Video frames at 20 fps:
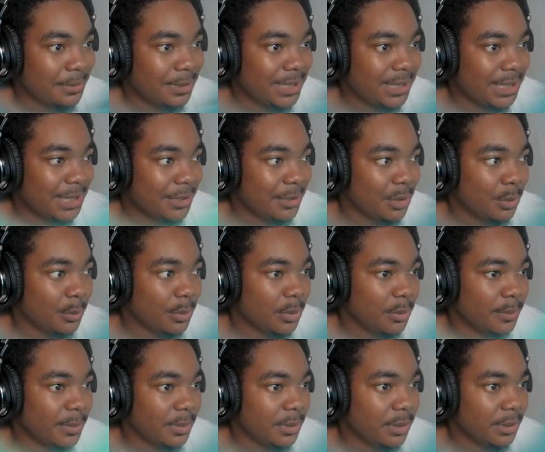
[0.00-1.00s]
was terrible,
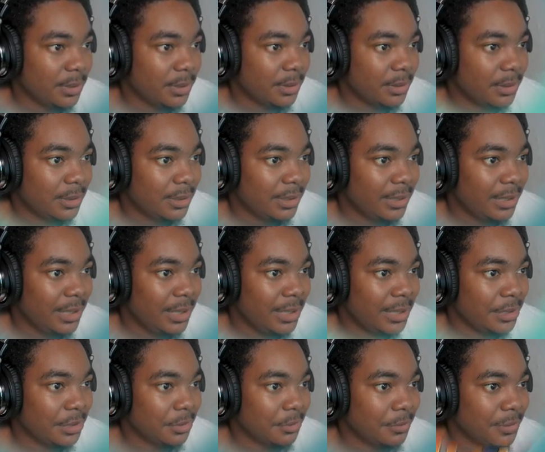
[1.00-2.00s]
but
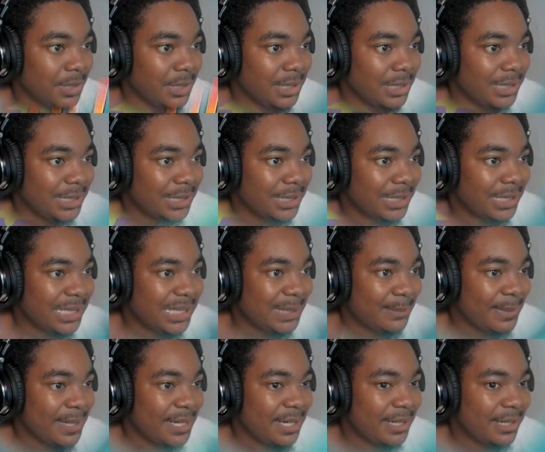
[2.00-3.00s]
in a way, it's this
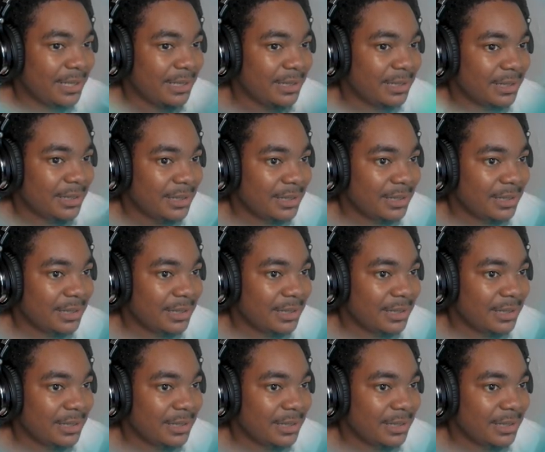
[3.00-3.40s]
bad.